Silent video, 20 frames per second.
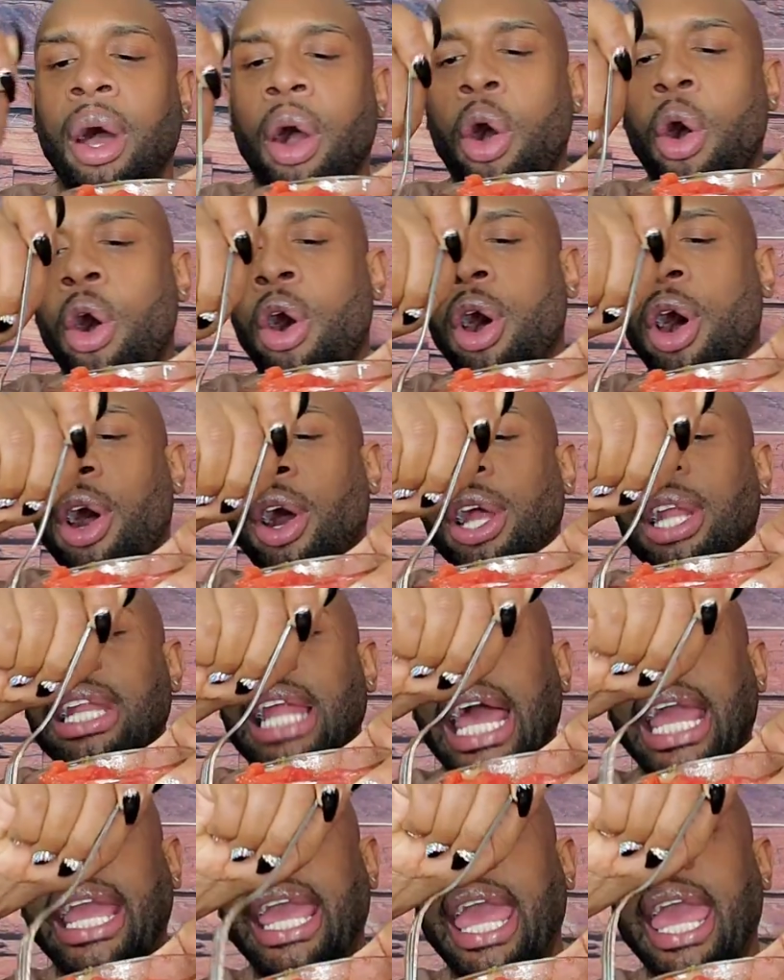Or
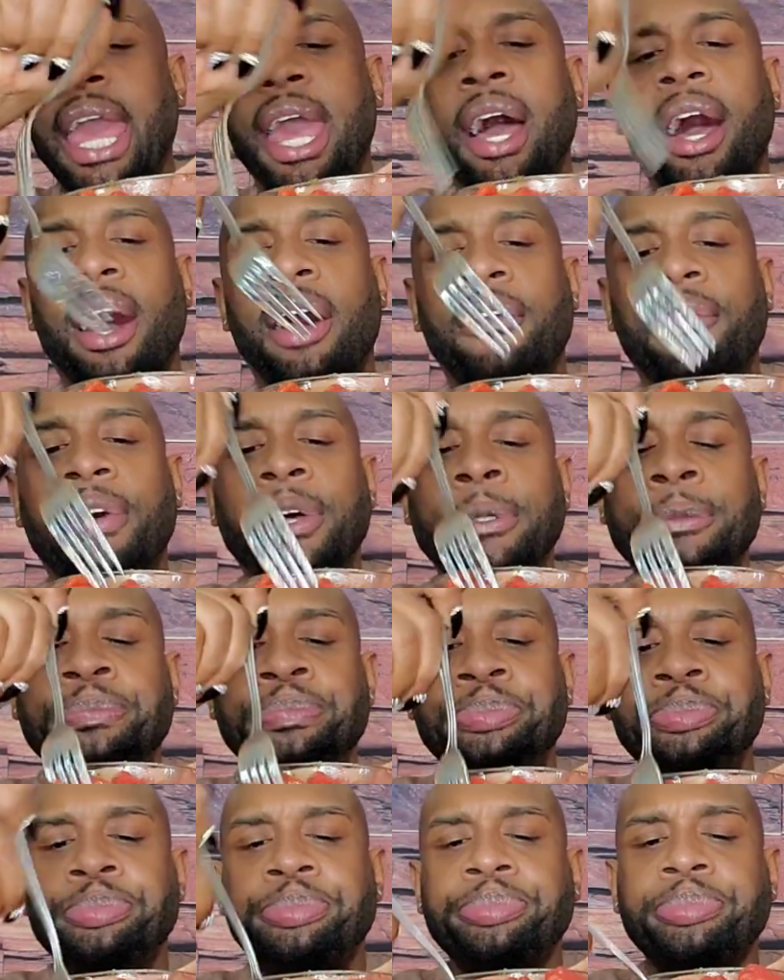like have
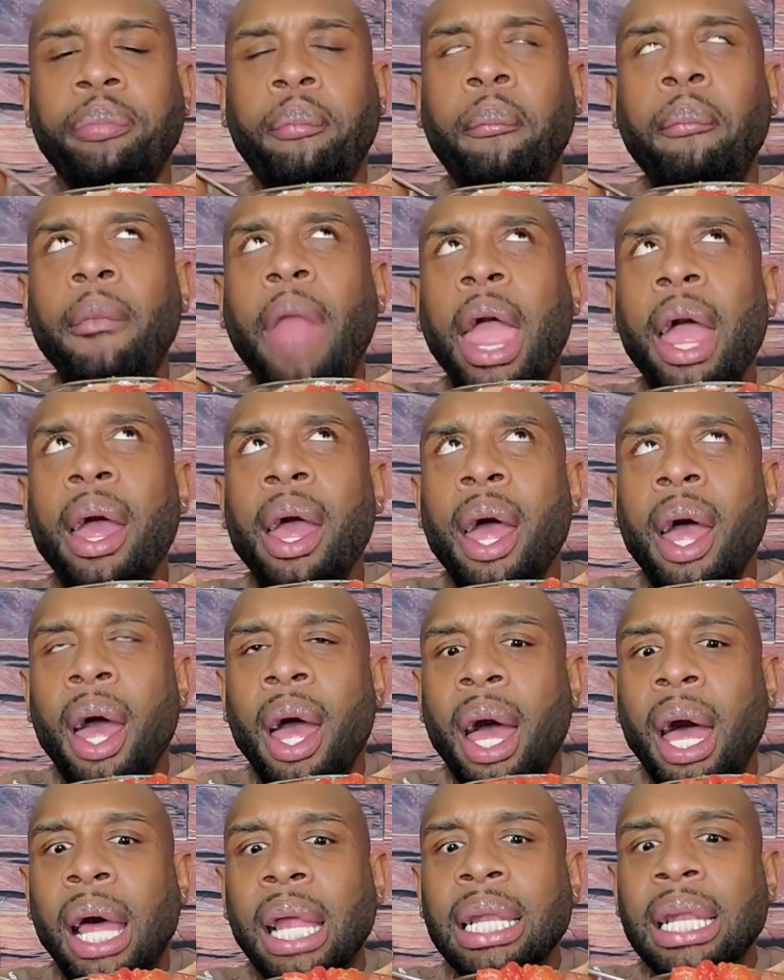
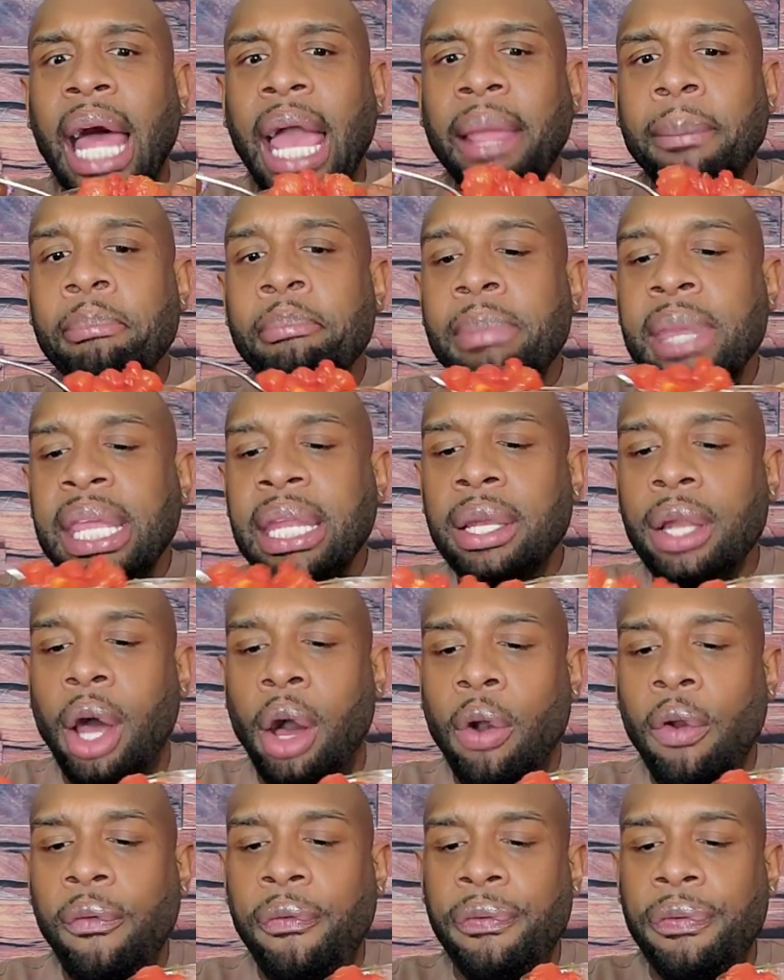like
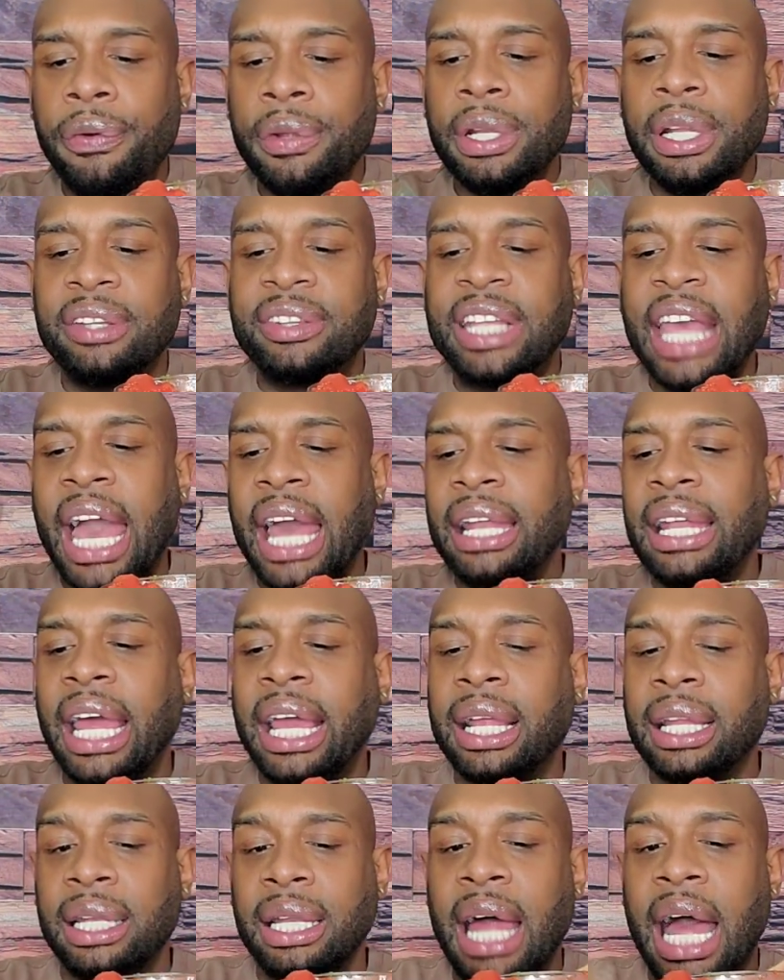meatloaf that's got
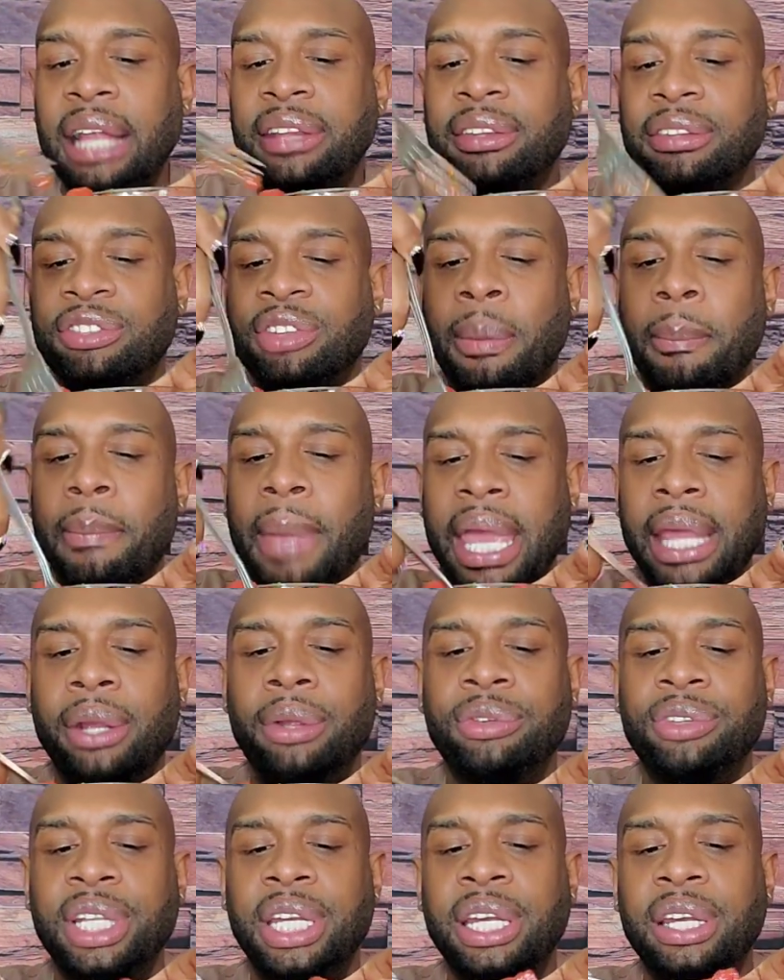like lots of
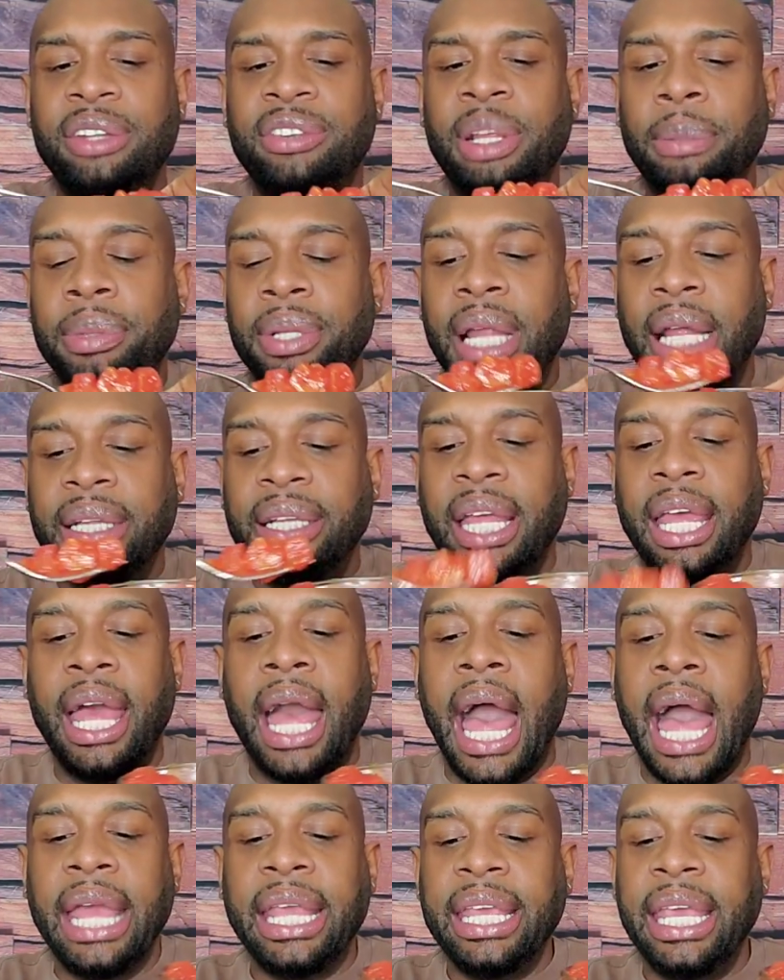tomatoes in it or something like
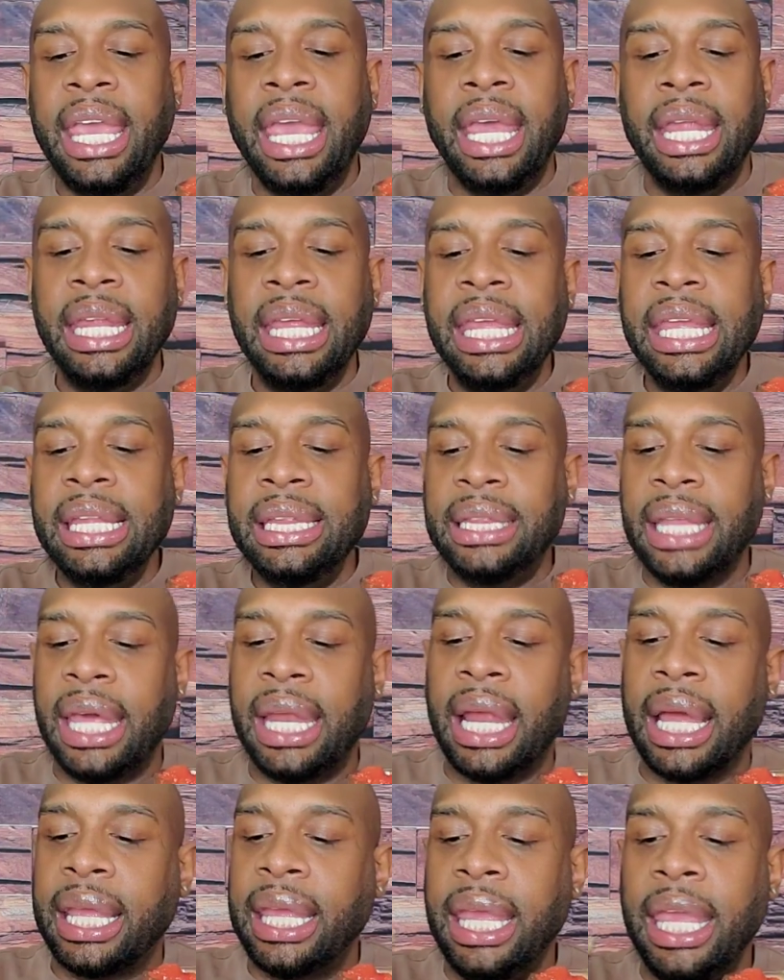that. I can't eat
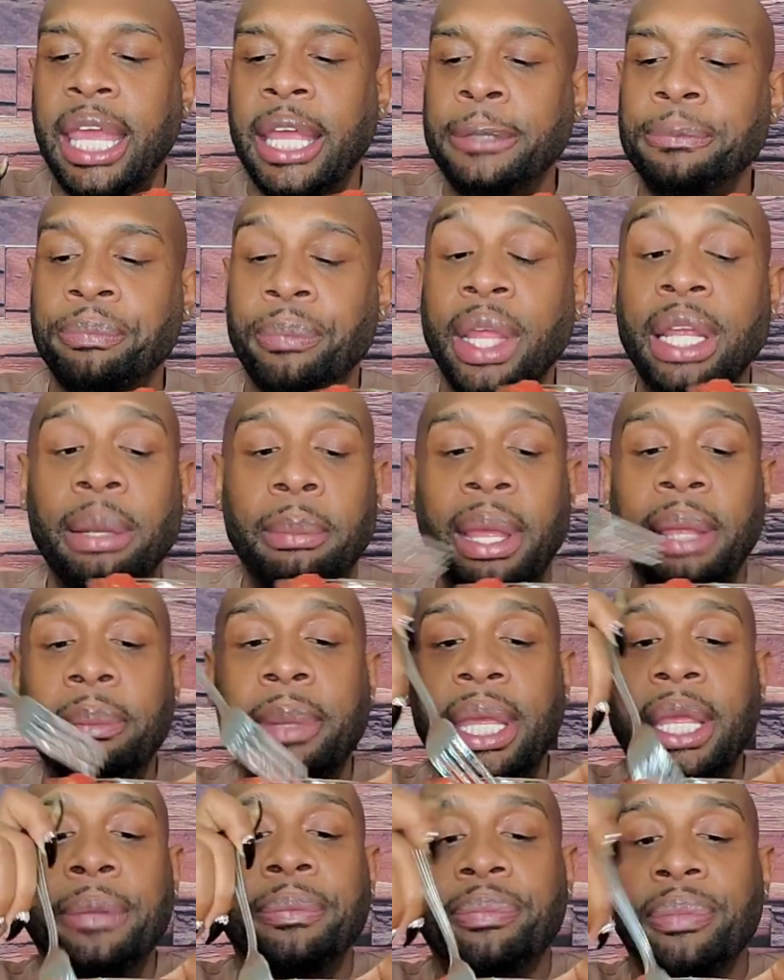that. I can't. It'll make
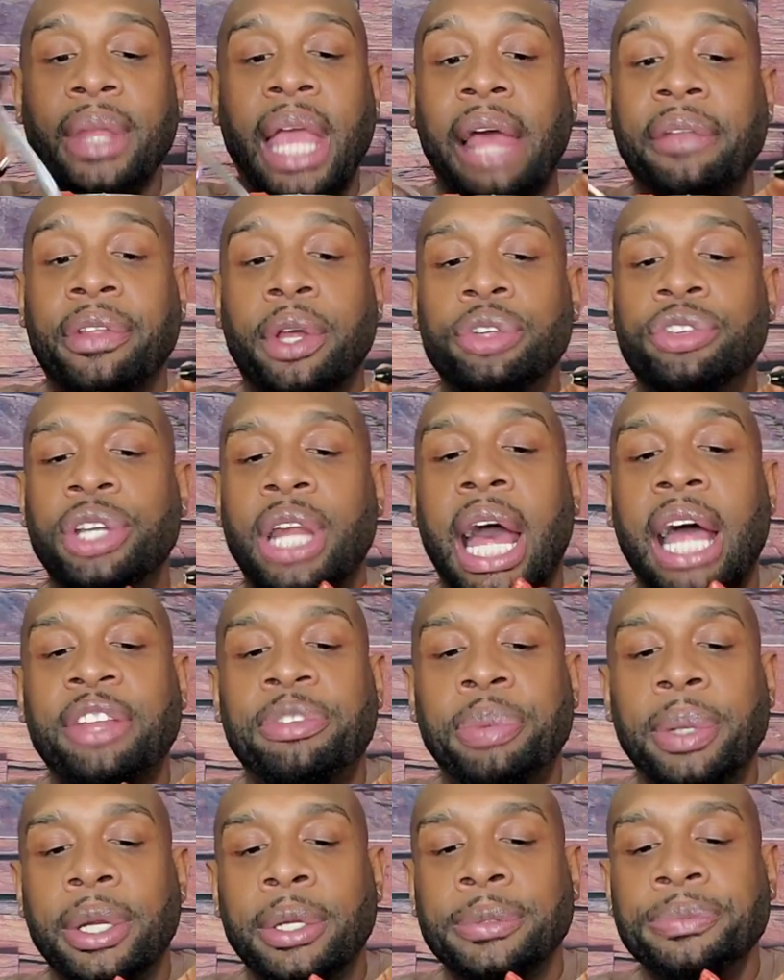me have to go to the
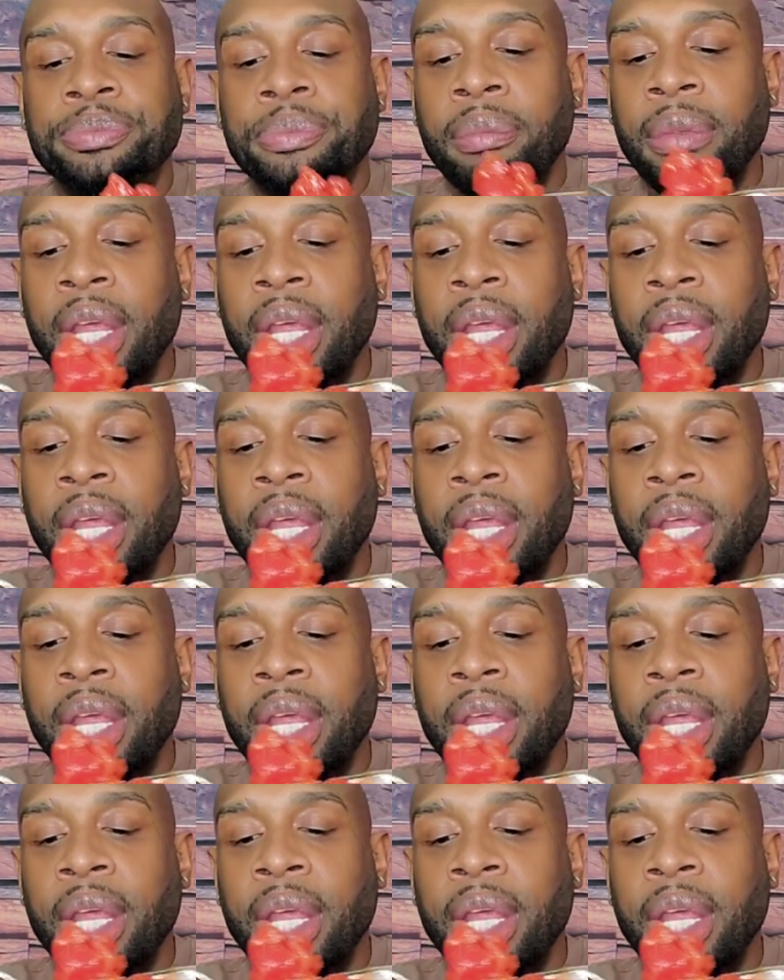hospital.